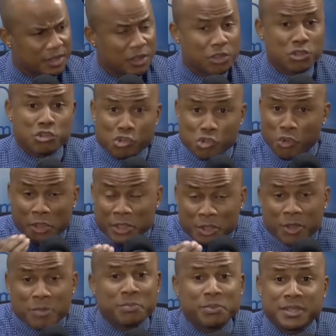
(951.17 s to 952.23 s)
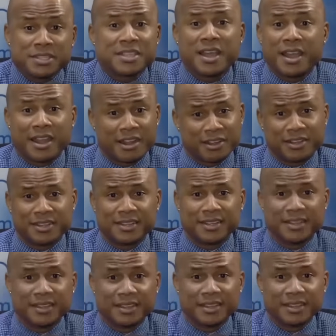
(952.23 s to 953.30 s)
Growing up is hard.
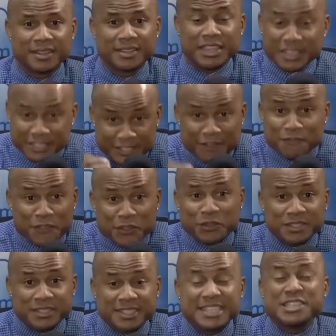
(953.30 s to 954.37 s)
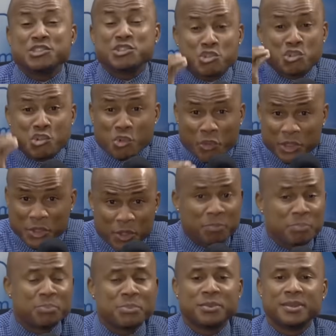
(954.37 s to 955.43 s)
The difficulty is growing
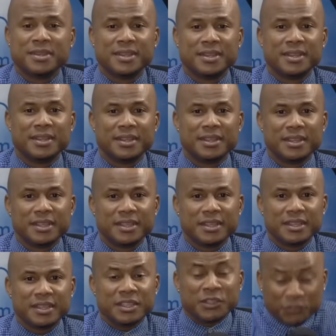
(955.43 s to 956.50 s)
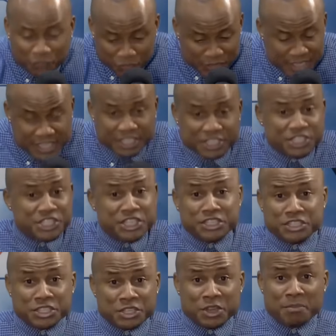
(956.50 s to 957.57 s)
up. Is feeling
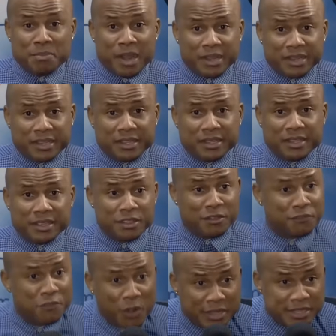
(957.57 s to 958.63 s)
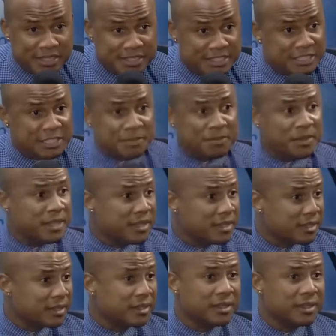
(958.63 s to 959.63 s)
changes in your body, your voice deepening.